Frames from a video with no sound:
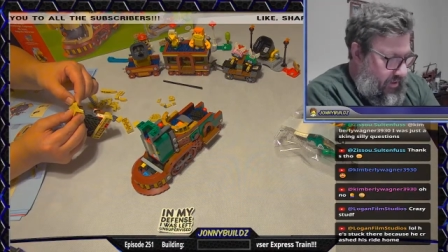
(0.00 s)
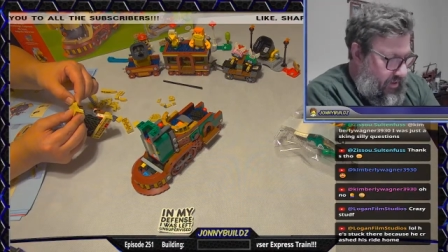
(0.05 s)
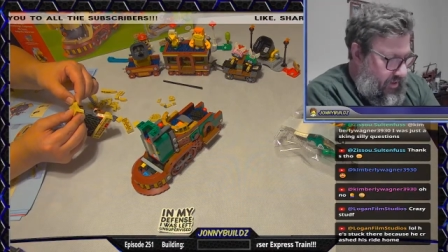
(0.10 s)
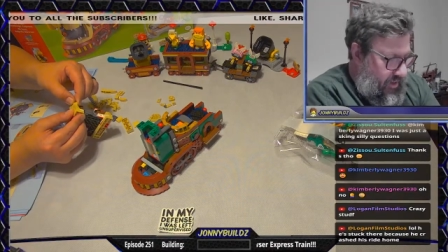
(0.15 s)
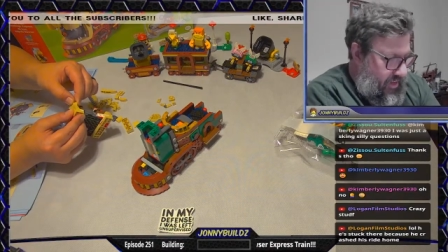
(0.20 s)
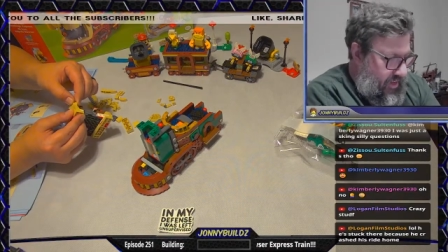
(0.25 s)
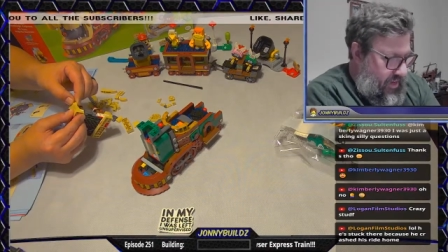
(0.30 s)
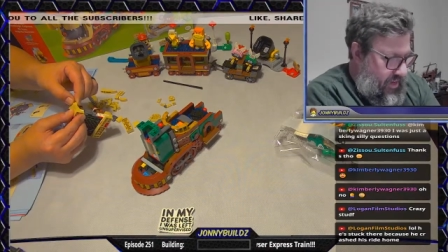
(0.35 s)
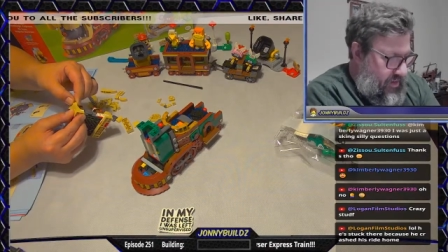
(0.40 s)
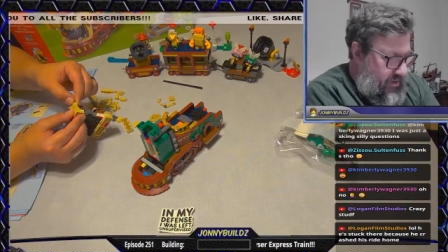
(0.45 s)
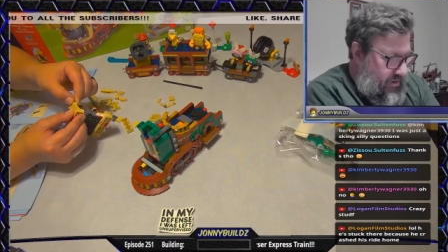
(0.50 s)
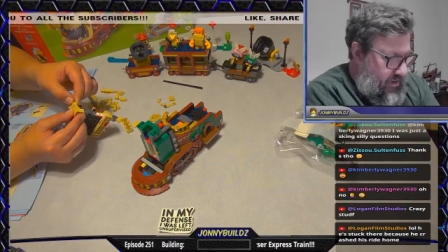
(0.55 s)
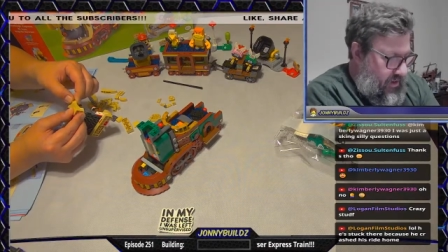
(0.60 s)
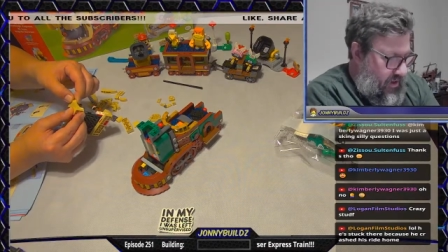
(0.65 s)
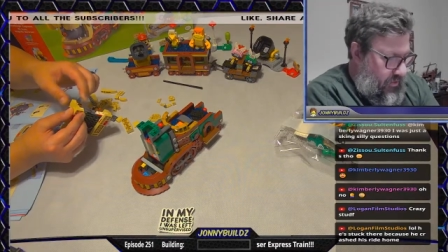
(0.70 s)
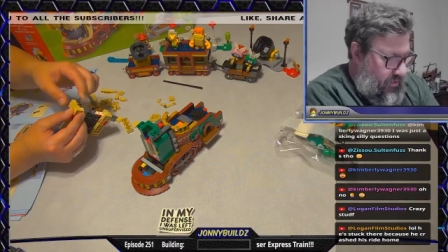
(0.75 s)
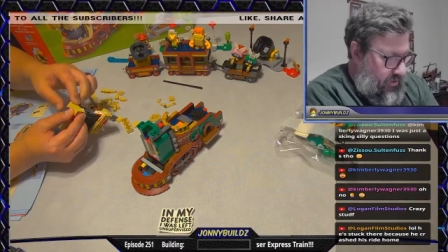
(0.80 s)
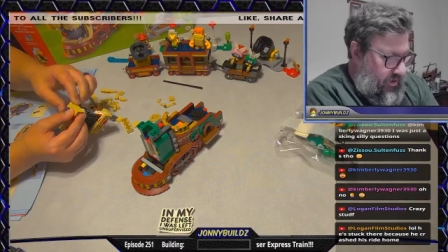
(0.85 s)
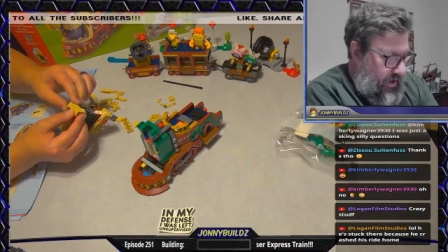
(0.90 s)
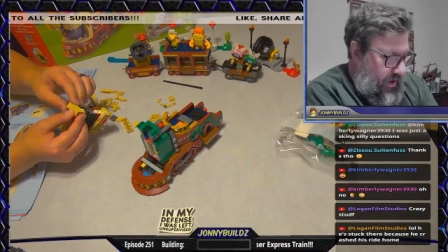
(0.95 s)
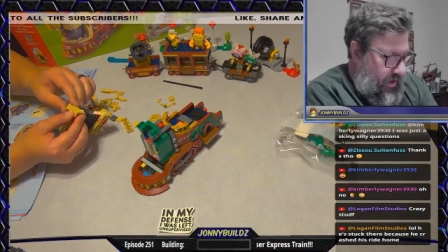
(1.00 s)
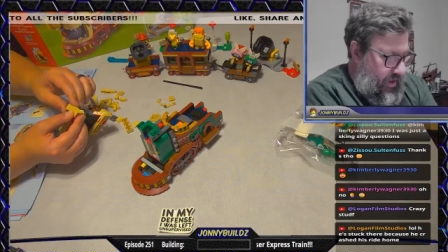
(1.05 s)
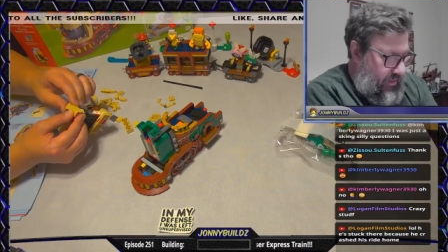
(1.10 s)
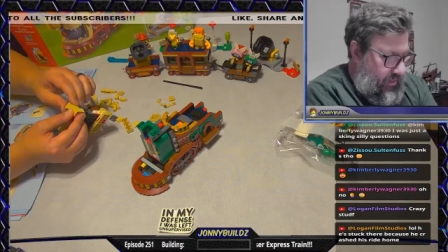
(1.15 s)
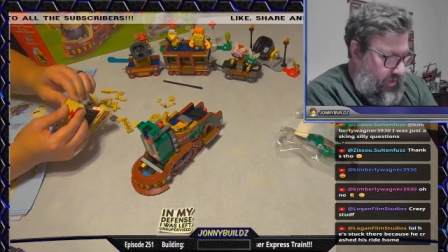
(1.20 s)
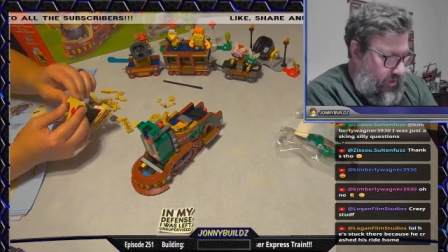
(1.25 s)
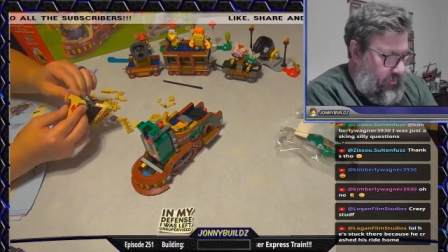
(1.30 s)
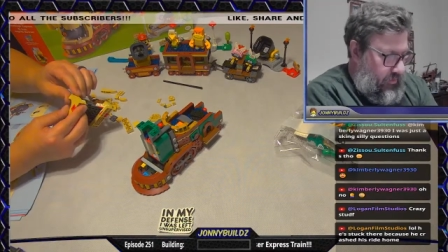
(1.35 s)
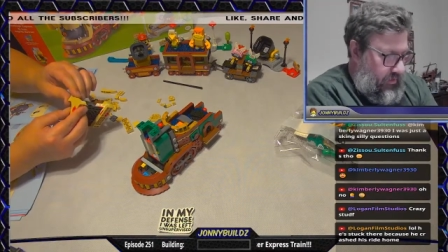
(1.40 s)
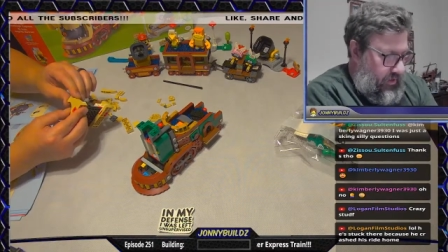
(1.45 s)
He and another guy,
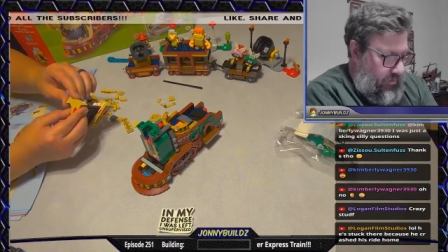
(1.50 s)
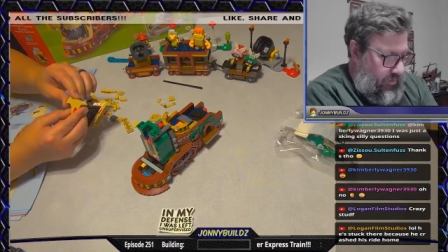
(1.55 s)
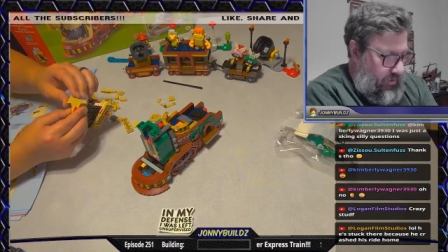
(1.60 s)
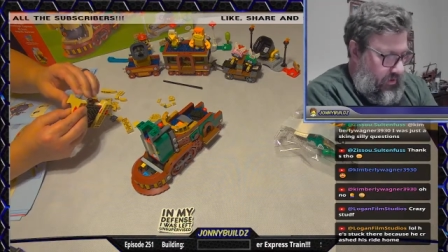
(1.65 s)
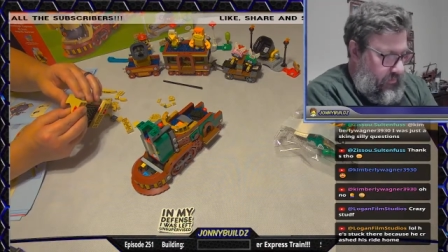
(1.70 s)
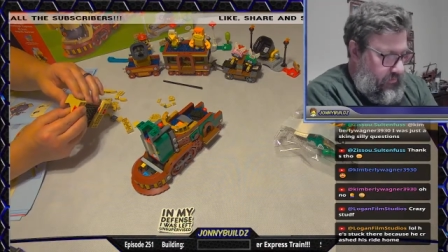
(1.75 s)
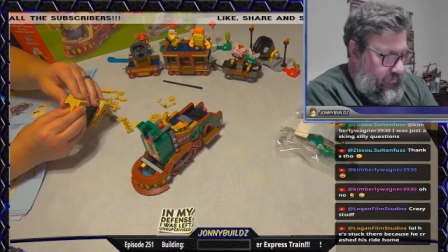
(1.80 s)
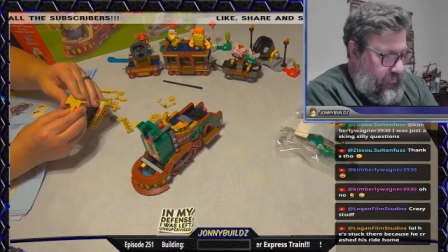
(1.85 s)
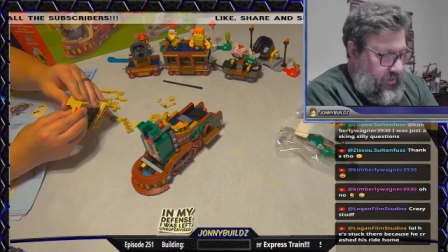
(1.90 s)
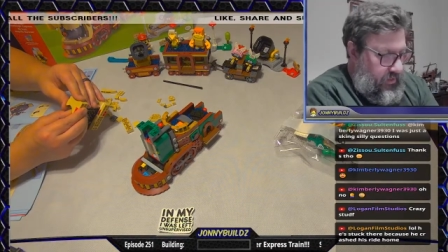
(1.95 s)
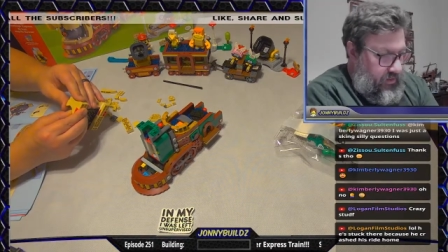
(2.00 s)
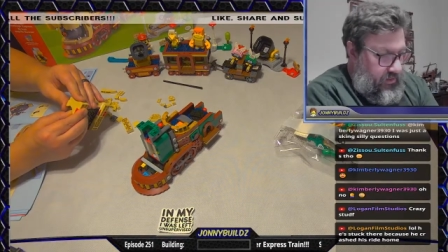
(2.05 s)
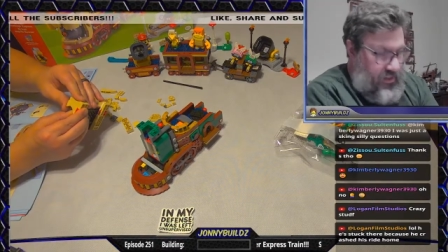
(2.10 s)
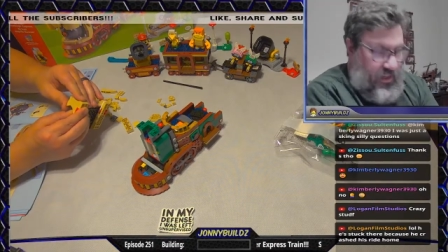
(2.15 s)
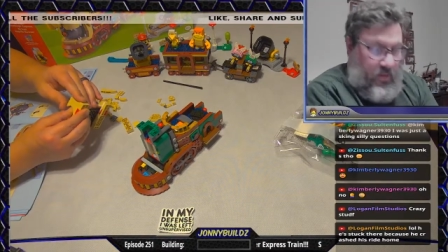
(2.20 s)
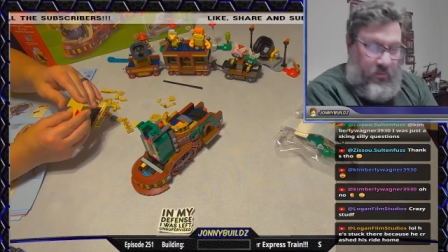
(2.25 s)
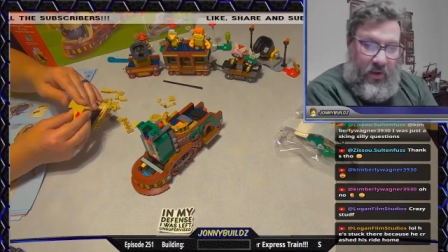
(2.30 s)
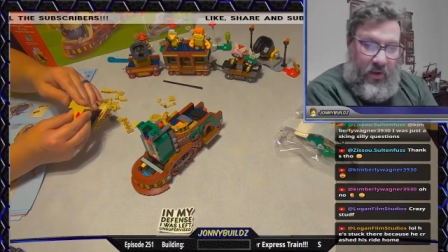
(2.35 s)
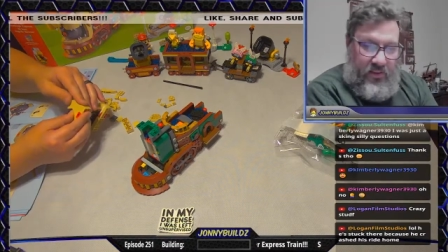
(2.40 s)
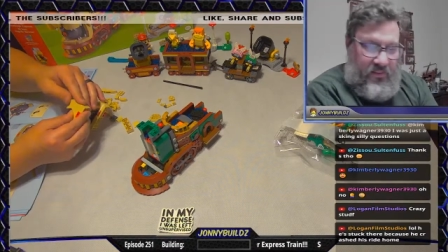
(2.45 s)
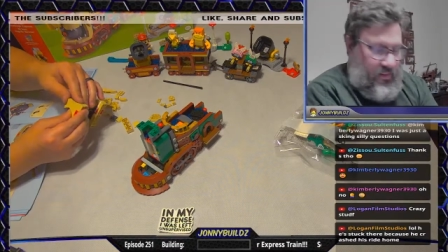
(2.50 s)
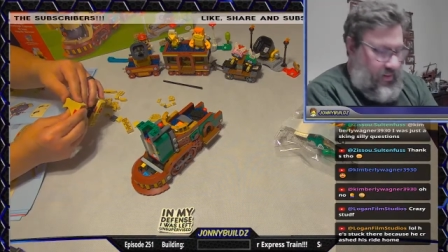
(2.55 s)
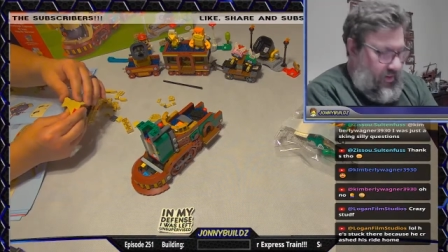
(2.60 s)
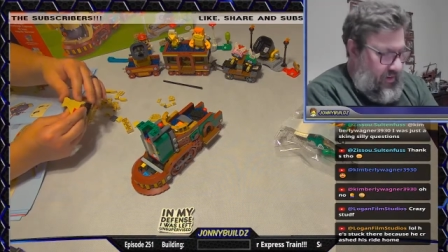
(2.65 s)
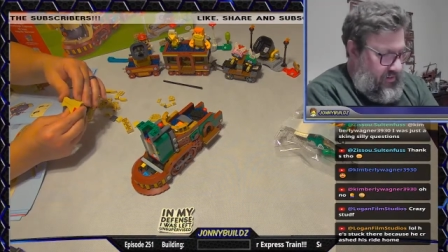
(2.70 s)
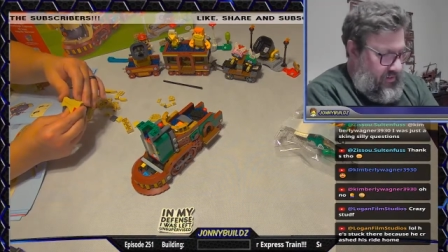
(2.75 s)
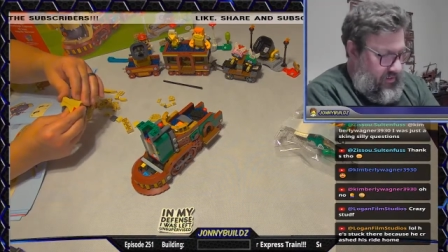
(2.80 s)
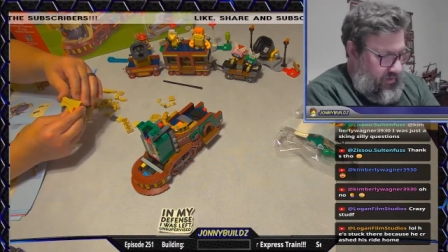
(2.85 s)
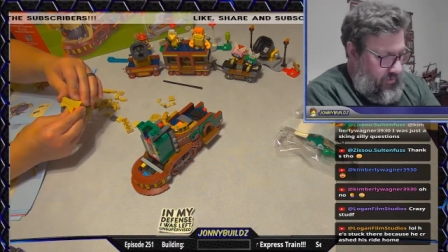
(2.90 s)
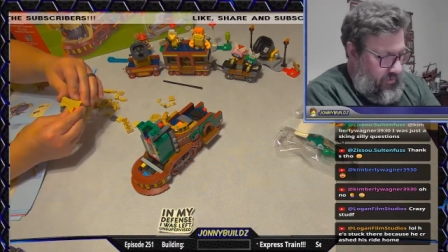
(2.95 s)
they were teammates, I
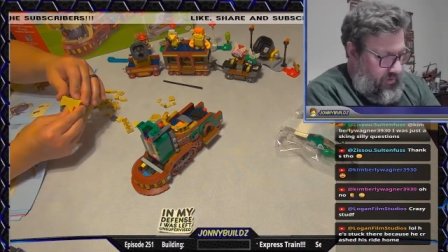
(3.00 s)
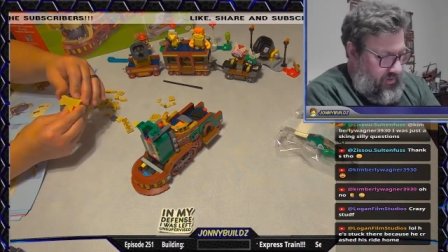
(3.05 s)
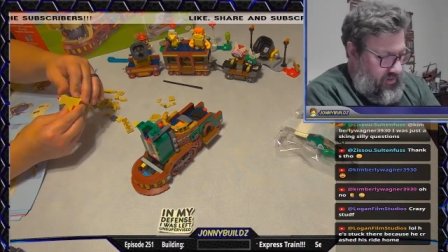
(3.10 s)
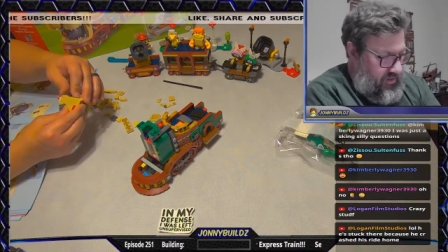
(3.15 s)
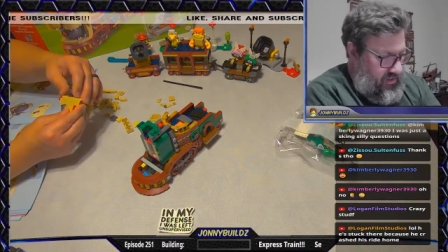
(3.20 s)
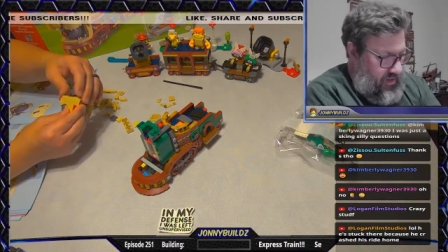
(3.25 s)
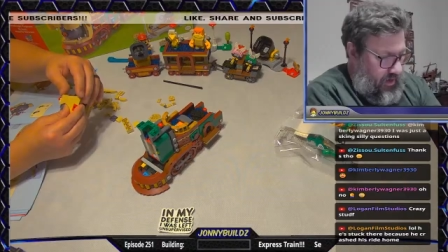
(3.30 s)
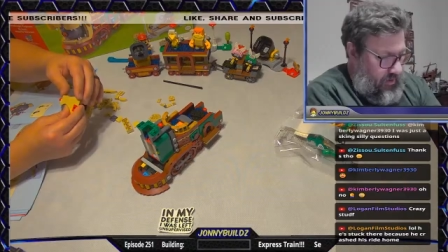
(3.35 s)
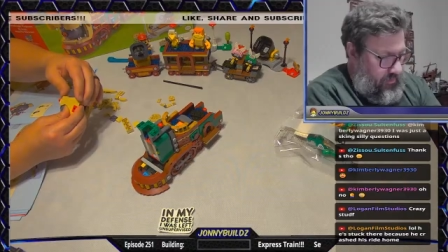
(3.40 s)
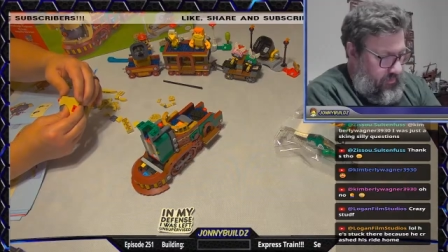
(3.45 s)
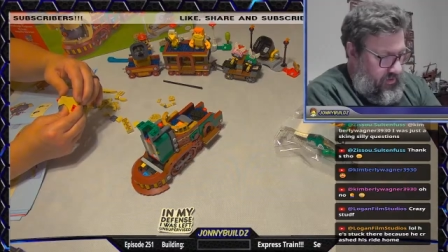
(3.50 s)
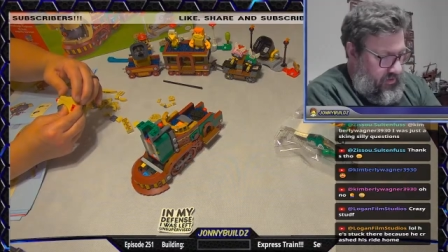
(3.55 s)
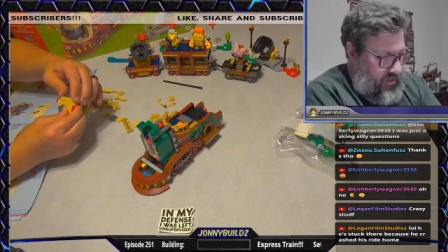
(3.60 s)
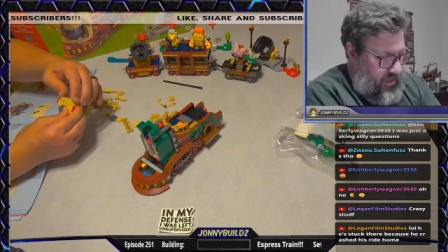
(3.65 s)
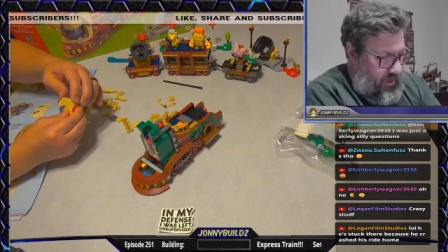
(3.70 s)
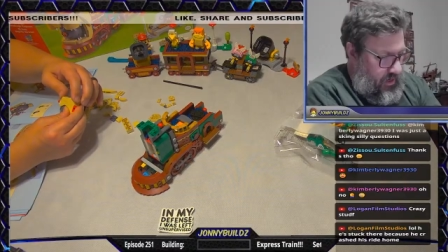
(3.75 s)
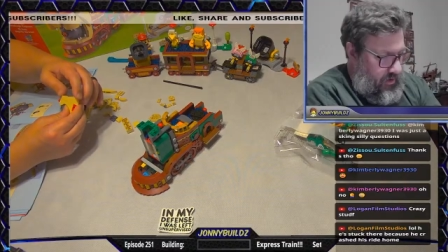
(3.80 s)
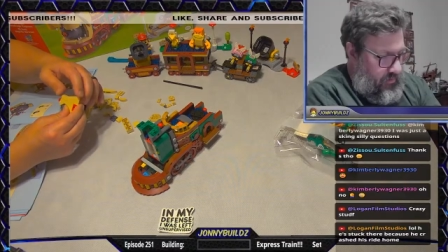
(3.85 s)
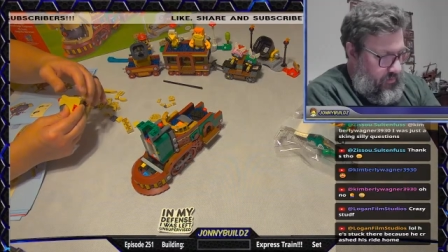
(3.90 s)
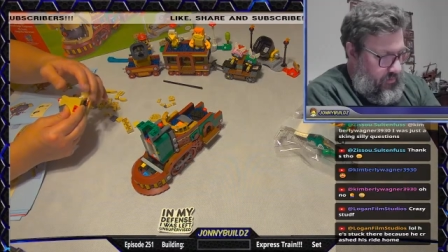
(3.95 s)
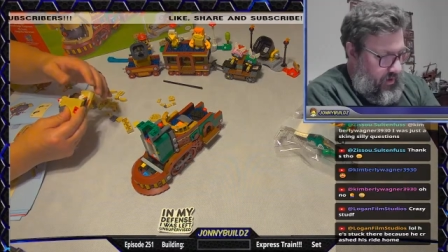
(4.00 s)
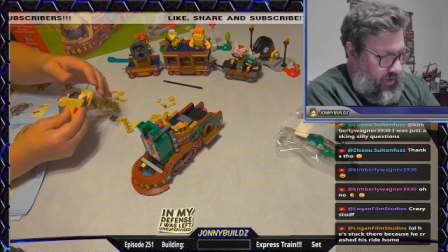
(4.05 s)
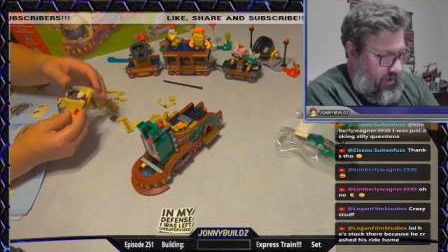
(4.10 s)
guess. They were the same team.